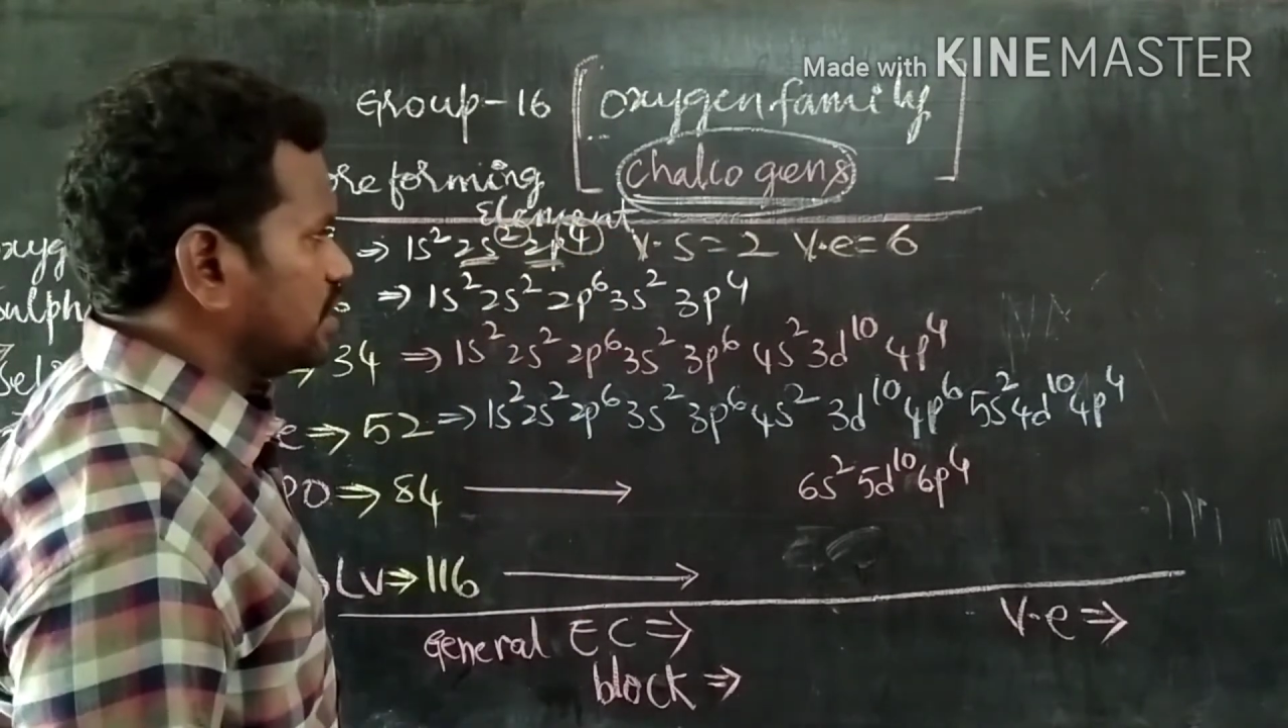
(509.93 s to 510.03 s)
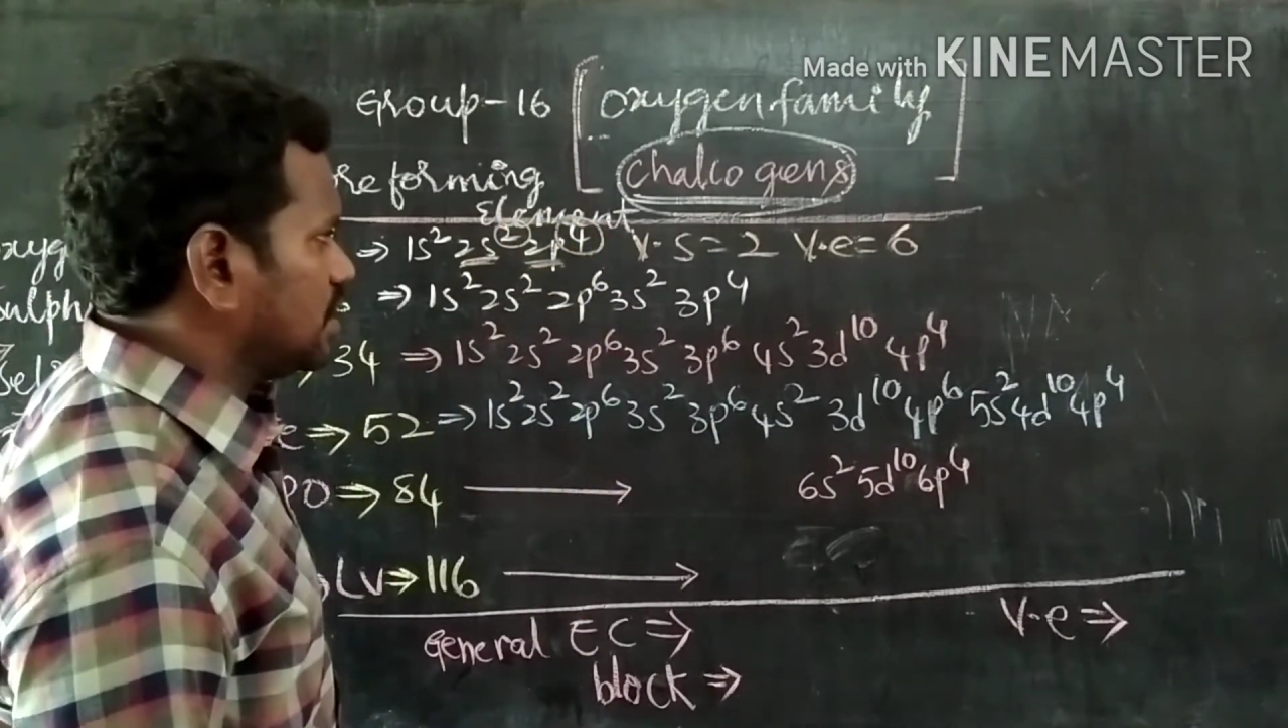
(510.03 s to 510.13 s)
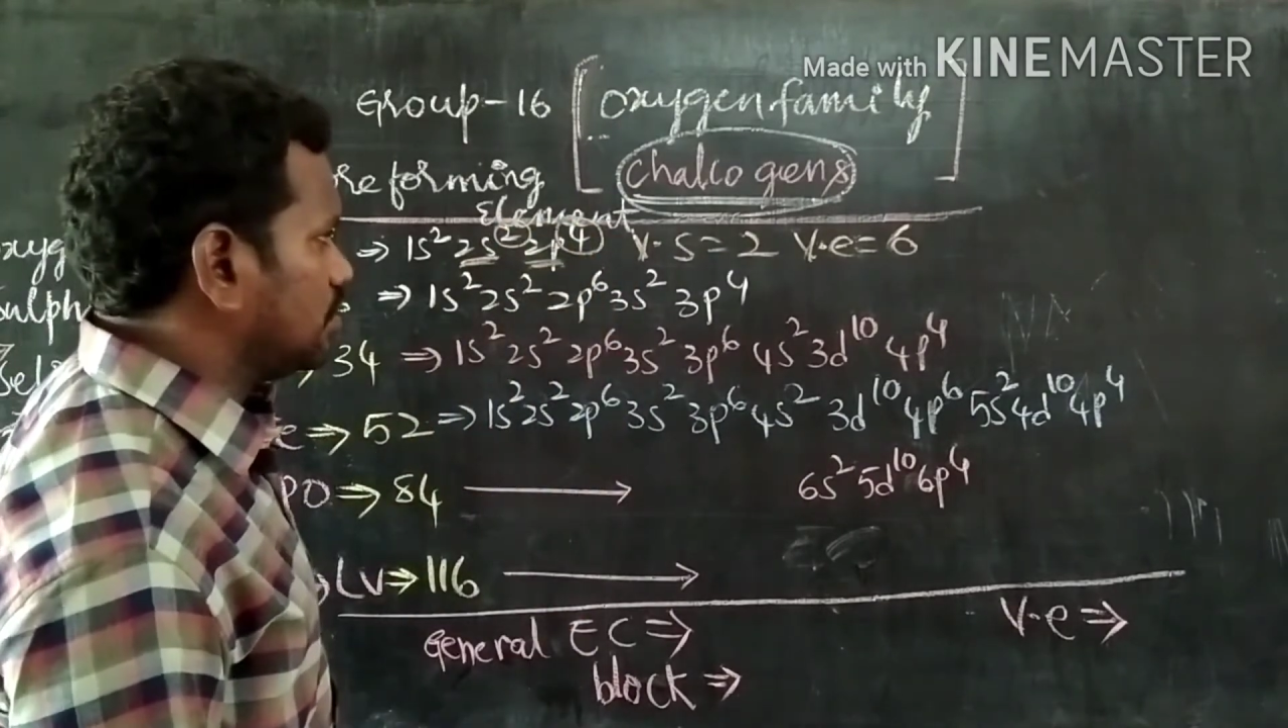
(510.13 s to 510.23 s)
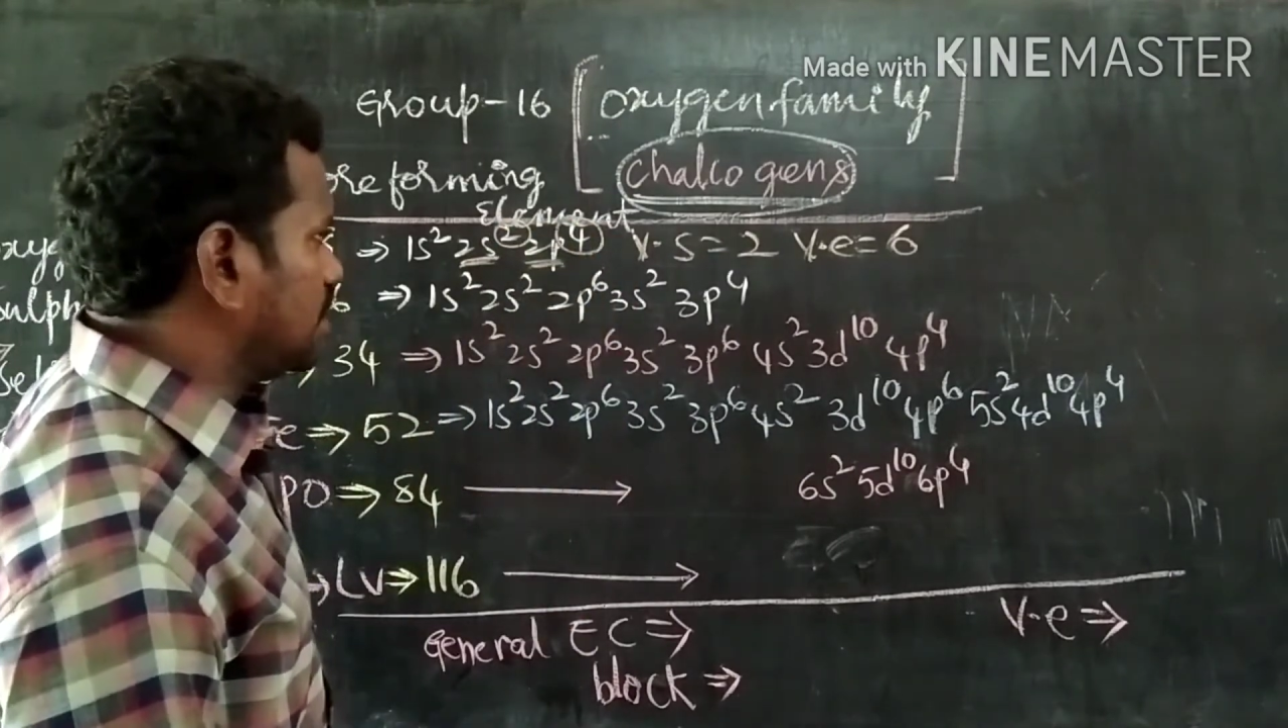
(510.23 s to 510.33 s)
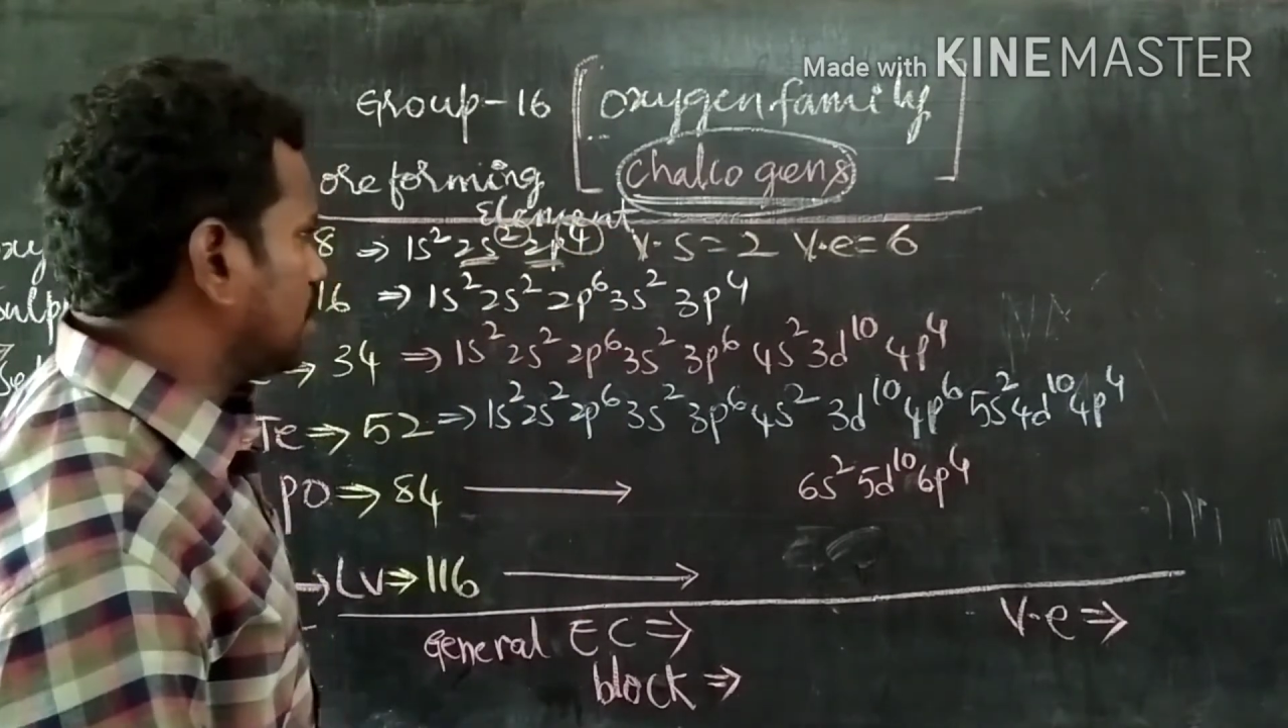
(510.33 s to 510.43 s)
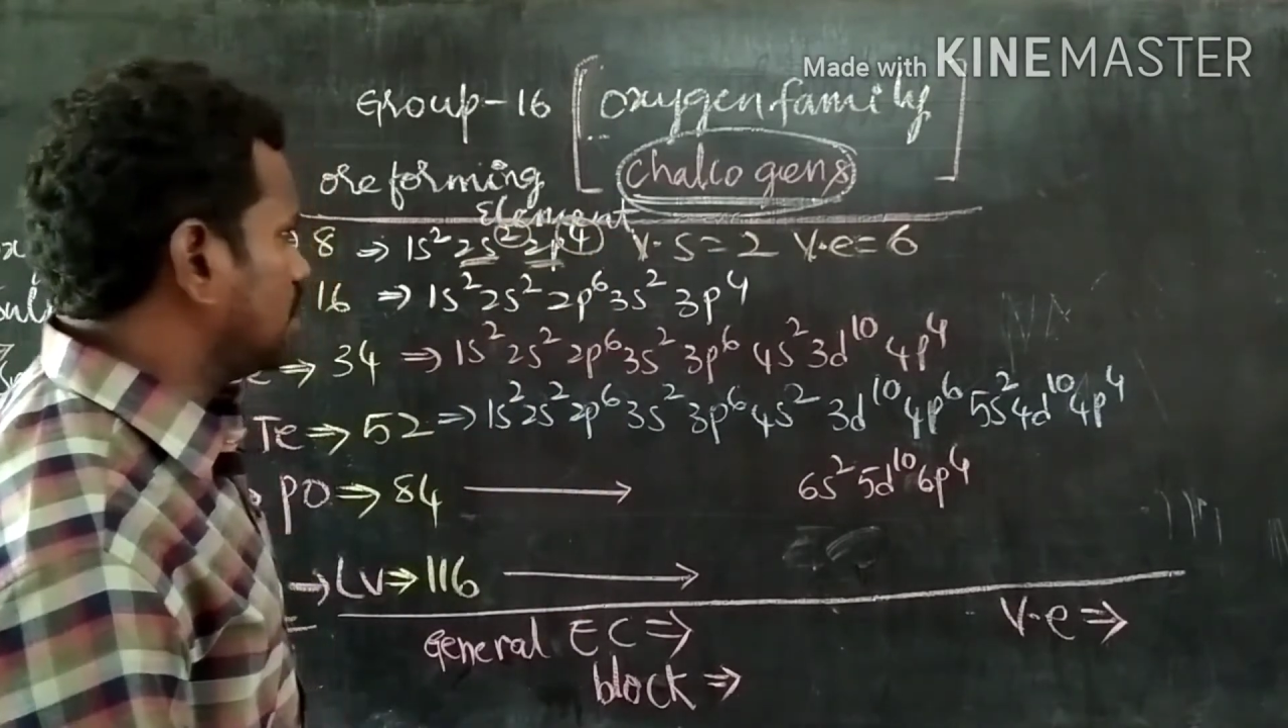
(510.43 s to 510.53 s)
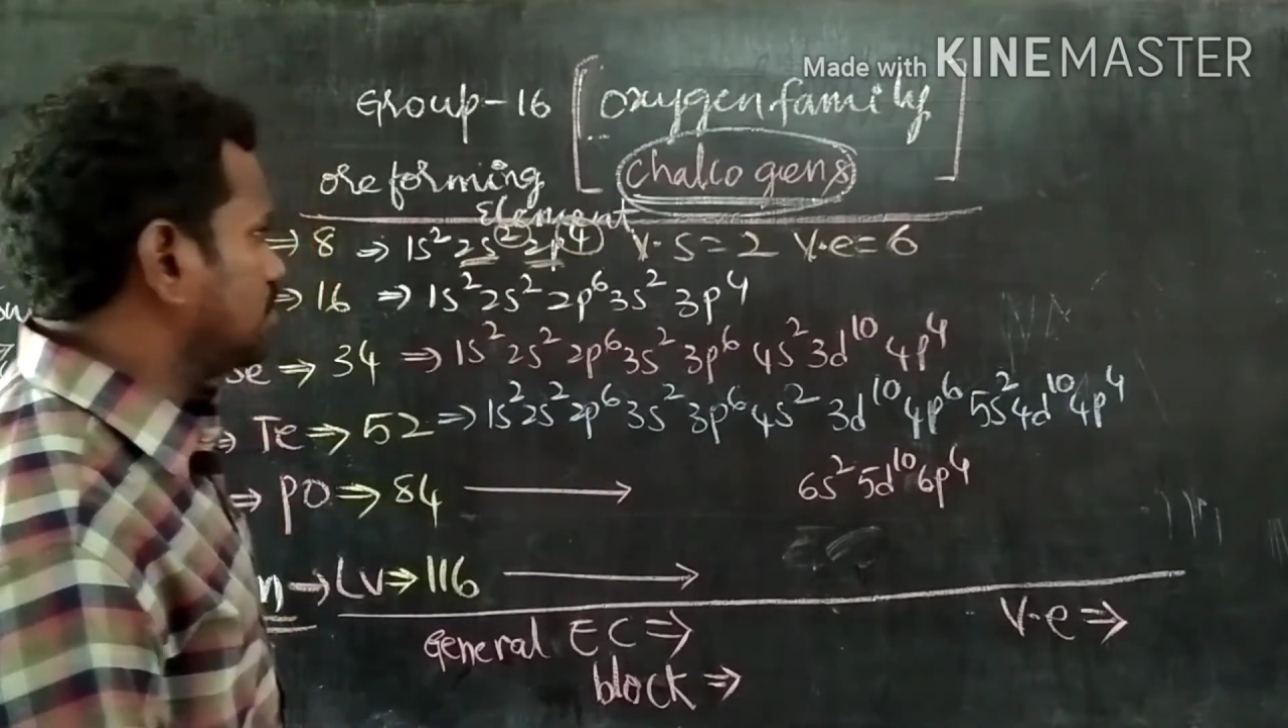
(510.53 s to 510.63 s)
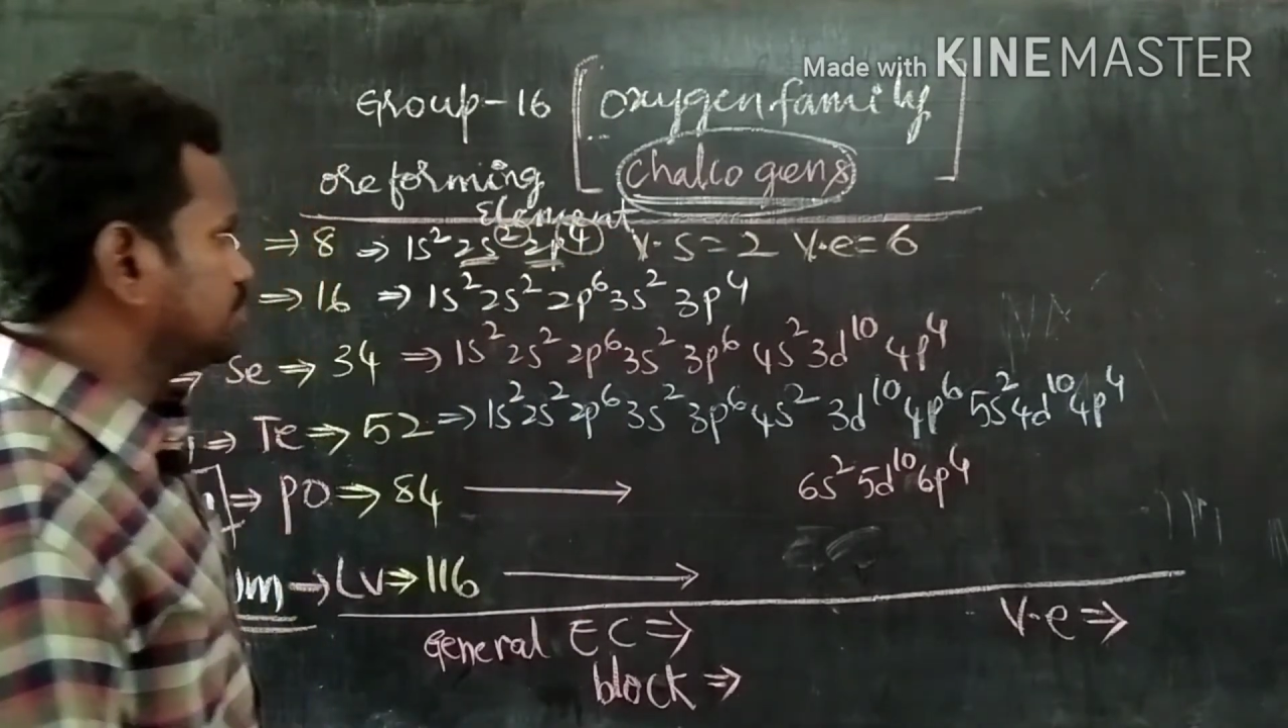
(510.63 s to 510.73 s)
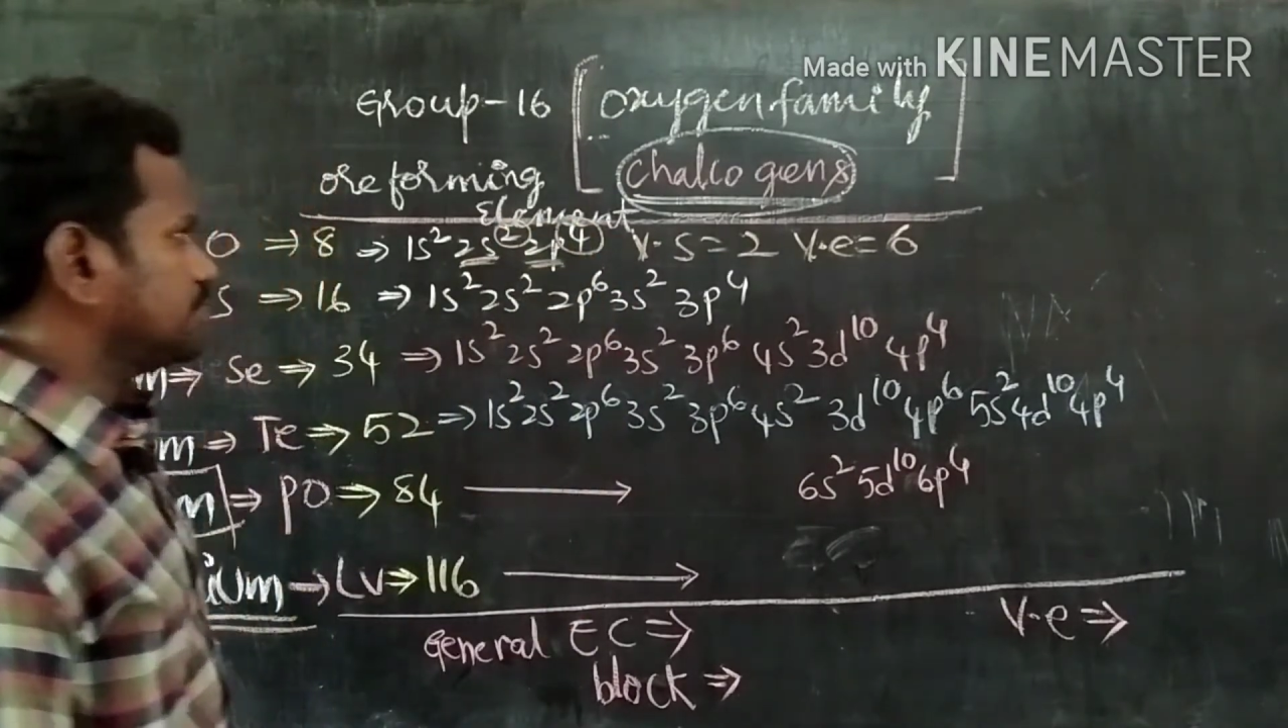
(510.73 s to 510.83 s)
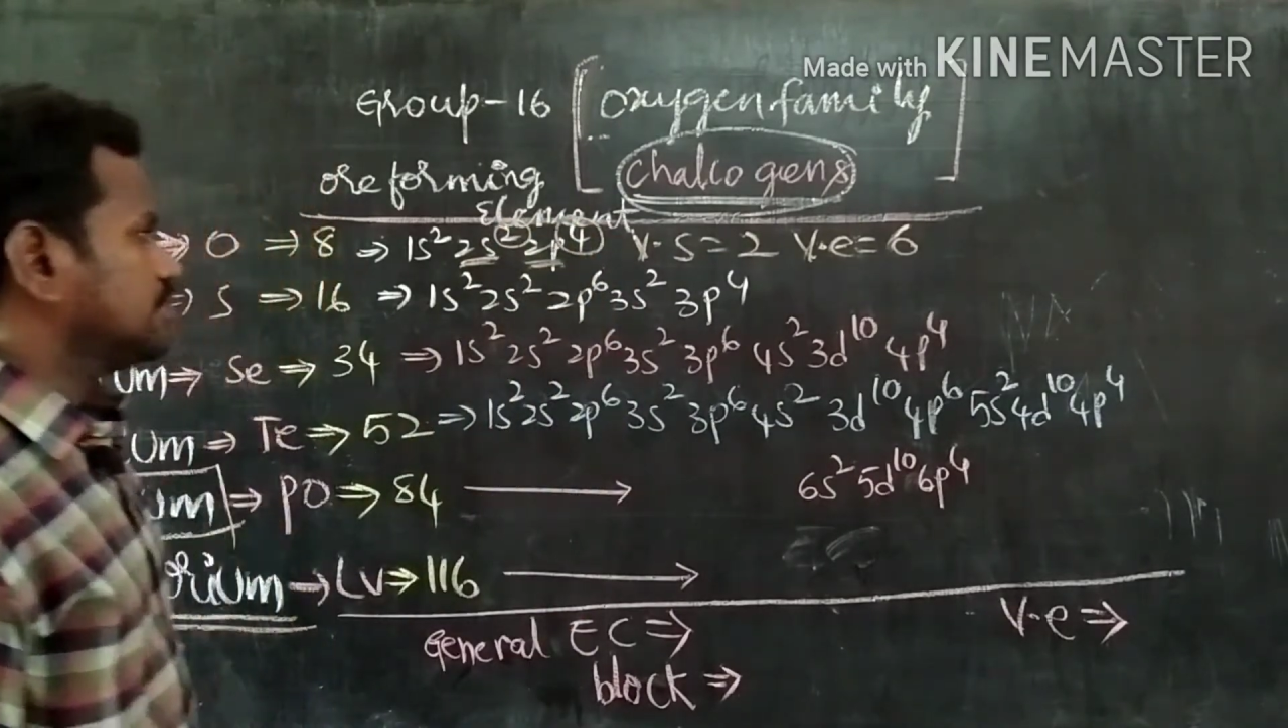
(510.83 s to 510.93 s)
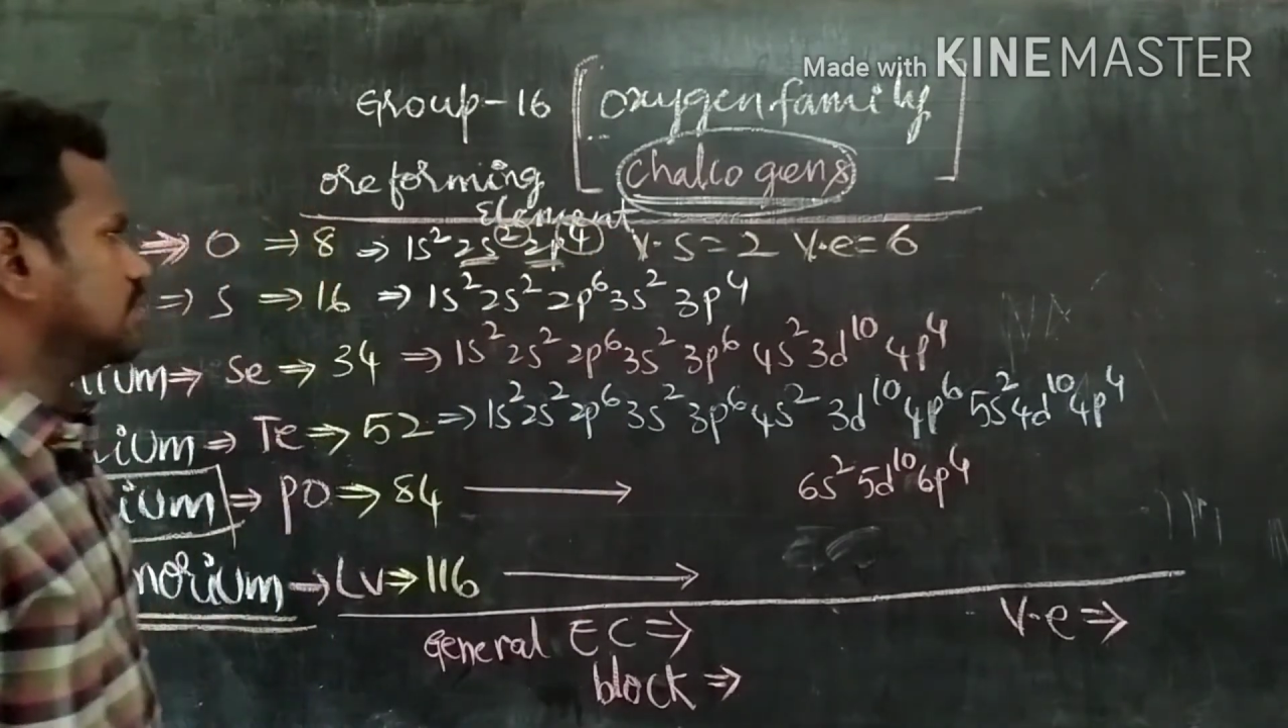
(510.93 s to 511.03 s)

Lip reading: orbital.